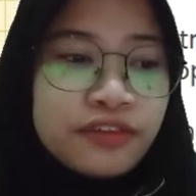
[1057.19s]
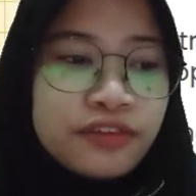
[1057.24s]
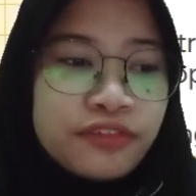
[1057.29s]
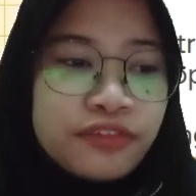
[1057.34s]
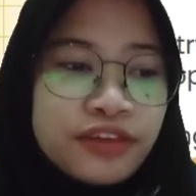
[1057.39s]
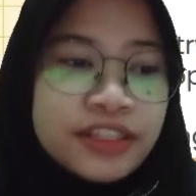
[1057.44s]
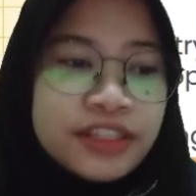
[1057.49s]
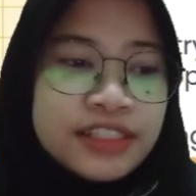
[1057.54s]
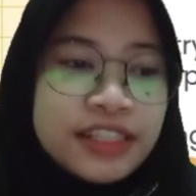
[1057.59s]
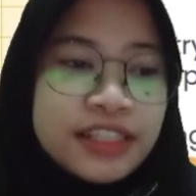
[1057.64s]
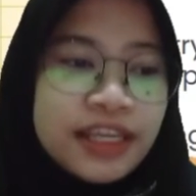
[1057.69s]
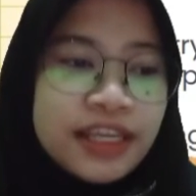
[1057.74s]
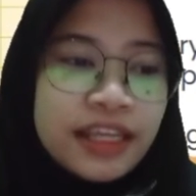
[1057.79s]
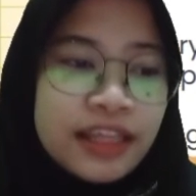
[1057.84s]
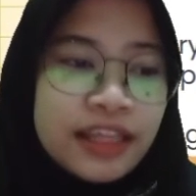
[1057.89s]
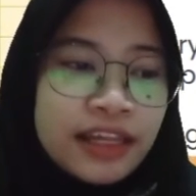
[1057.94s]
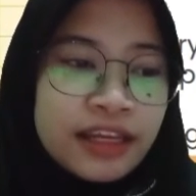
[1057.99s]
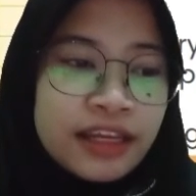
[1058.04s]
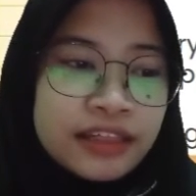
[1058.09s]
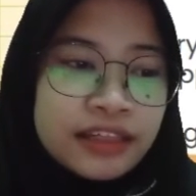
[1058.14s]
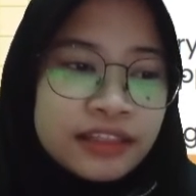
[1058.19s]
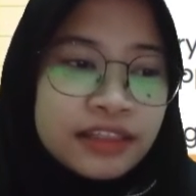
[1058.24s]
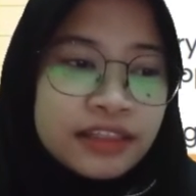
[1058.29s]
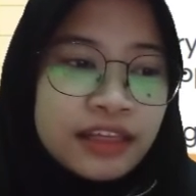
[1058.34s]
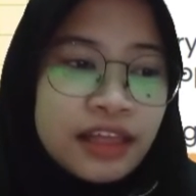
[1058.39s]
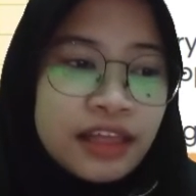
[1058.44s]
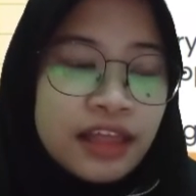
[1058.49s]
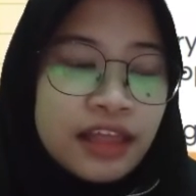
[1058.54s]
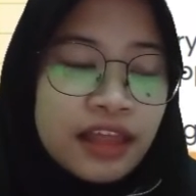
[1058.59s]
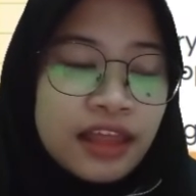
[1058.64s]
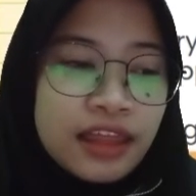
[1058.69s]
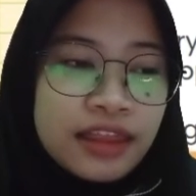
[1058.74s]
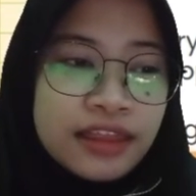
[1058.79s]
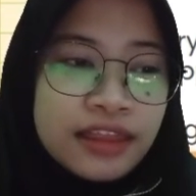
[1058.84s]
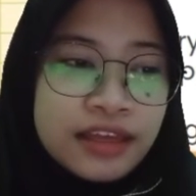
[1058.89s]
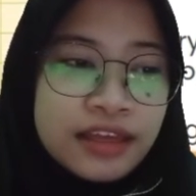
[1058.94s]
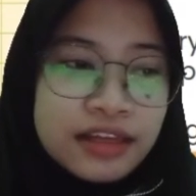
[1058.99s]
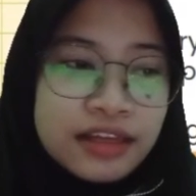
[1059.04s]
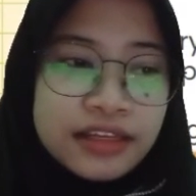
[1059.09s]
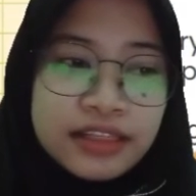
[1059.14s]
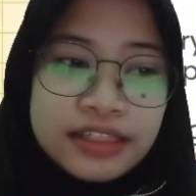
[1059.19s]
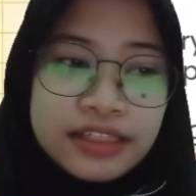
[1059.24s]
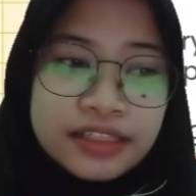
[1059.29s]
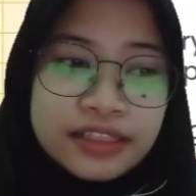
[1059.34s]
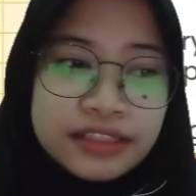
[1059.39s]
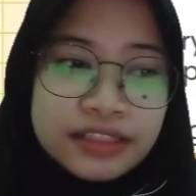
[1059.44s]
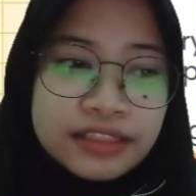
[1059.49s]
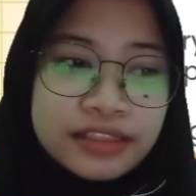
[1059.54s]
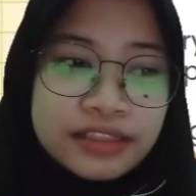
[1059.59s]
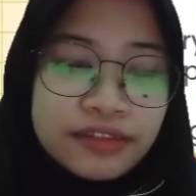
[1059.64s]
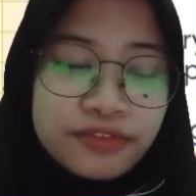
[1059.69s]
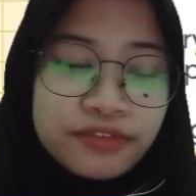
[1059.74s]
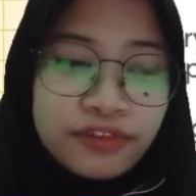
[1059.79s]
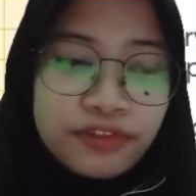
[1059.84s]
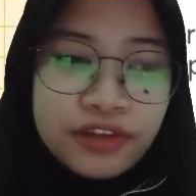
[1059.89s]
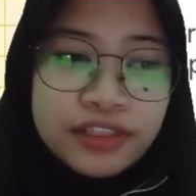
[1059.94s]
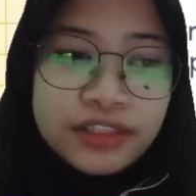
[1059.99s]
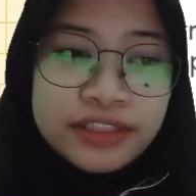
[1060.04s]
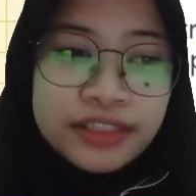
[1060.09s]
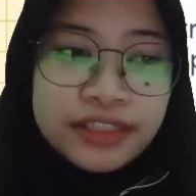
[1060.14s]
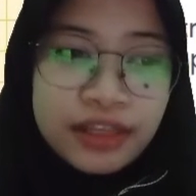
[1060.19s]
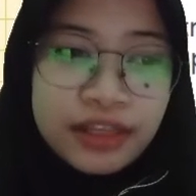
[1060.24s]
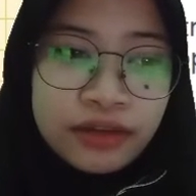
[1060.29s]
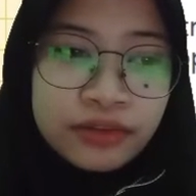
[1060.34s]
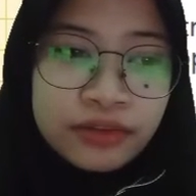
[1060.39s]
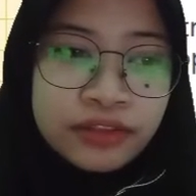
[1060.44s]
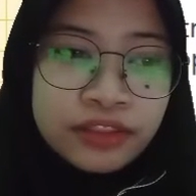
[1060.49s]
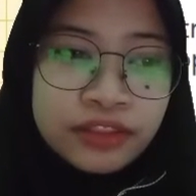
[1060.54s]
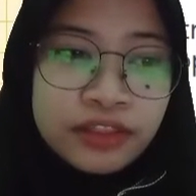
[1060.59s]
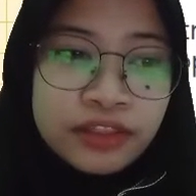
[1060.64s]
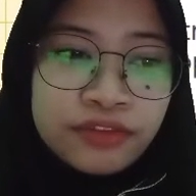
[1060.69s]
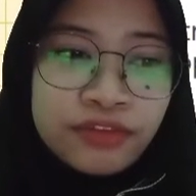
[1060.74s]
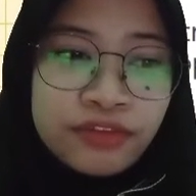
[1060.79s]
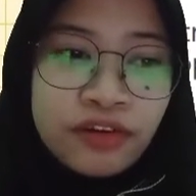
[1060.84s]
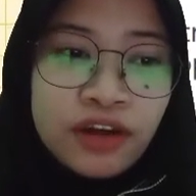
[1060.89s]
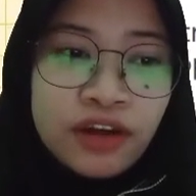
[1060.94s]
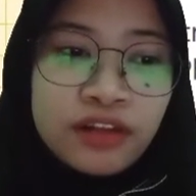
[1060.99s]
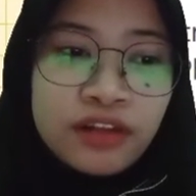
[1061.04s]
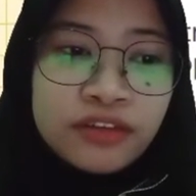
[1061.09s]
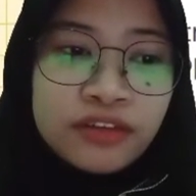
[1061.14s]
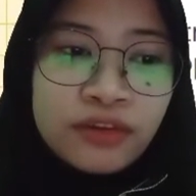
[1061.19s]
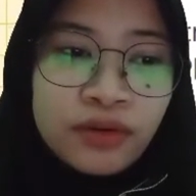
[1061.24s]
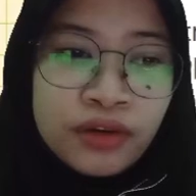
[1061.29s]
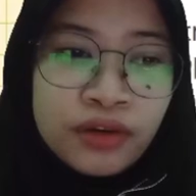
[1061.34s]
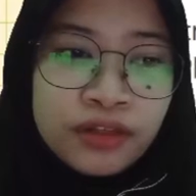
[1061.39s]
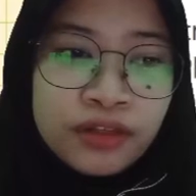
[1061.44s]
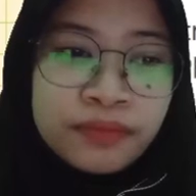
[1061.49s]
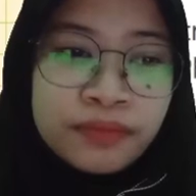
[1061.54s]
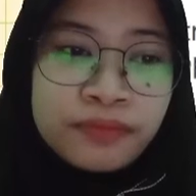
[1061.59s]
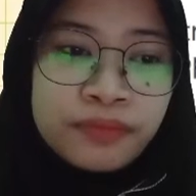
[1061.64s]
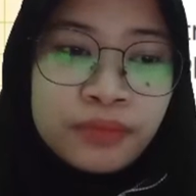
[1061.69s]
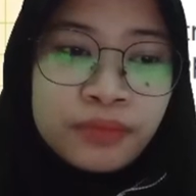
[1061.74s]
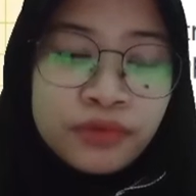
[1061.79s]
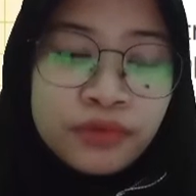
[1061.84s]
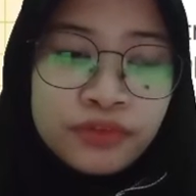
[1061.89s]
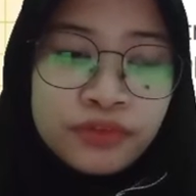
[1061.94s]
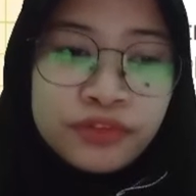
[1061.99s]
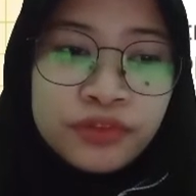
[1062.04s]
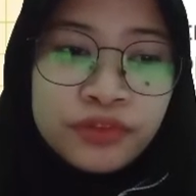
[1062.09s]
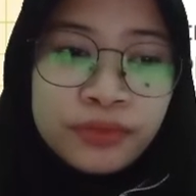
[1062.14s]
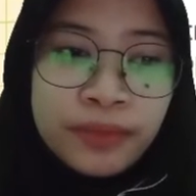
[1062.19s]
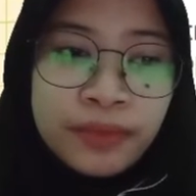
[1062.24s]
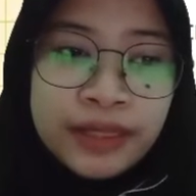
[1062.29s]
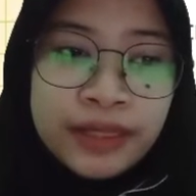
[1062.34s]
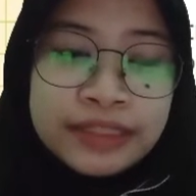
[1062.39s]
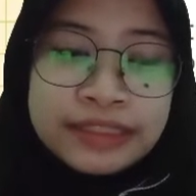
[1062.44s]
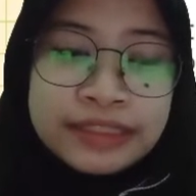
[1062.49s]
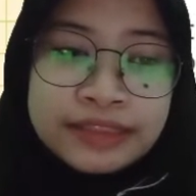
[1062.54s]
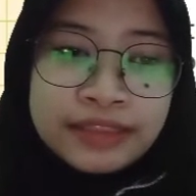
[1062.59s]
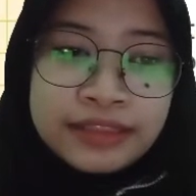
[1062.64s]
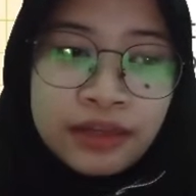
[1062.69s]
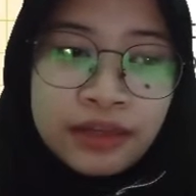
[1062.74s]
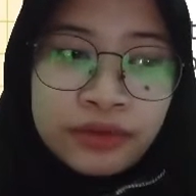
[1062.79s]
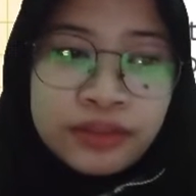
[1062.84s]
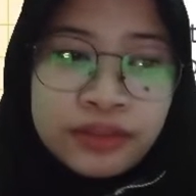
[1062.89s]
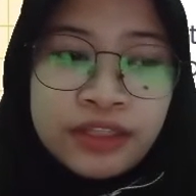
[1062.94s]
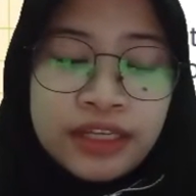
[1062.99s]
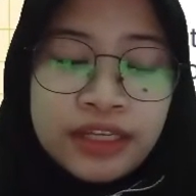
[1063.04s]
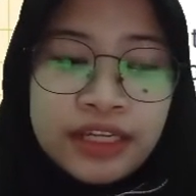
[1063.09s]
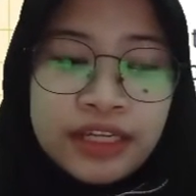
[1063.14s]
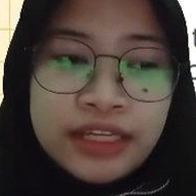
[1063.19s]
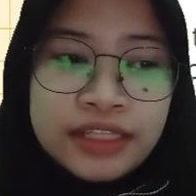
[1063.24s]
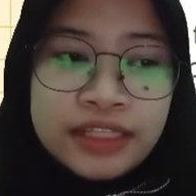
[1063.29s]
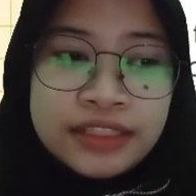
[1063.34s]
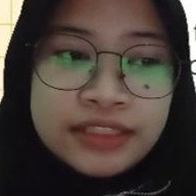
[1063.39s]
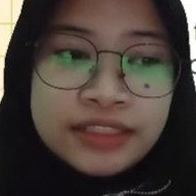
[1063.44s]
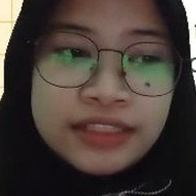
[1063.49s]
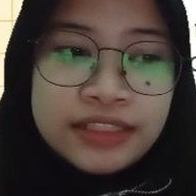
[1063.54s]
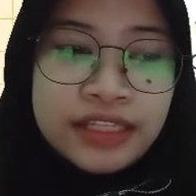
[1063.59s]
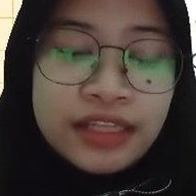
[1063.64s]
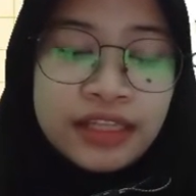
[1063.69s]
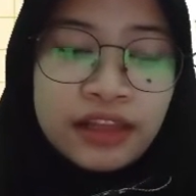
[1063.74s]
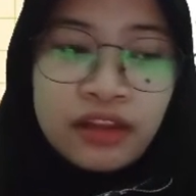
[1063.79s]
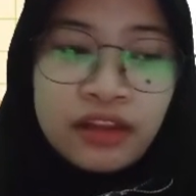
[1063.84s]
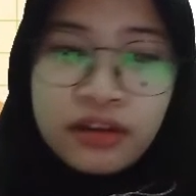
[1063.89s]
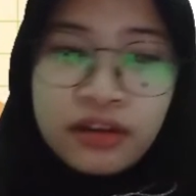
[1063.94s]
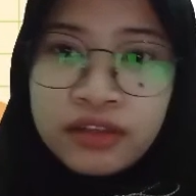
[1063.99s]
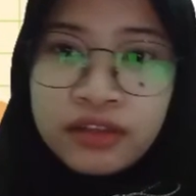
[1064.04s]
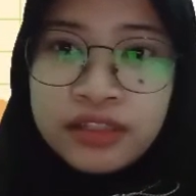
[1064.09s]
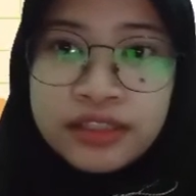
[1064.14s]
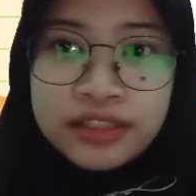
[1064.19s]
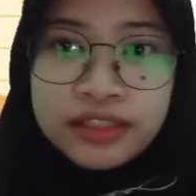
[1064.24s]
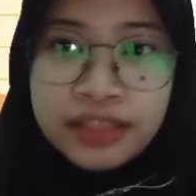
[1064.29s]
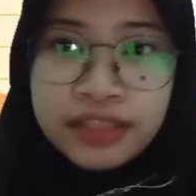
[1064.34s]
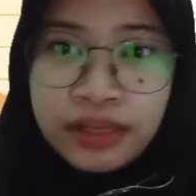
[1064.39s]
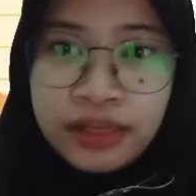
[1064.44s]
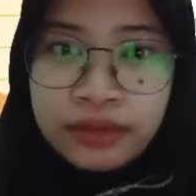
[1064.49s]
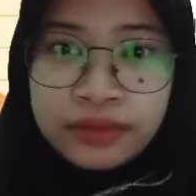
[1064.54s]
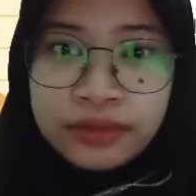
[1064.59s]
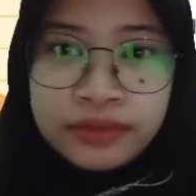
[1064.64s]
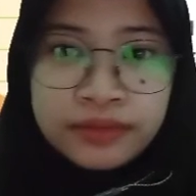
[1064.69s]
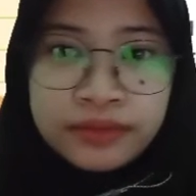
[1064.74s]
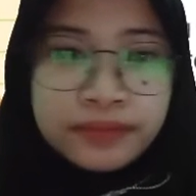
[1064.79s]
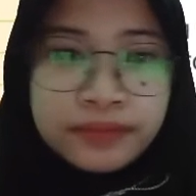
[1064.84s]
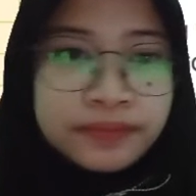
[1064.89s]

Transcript: Voicing and length. The is voice sound. The vocal cord move to make this sound. It is a longer sound.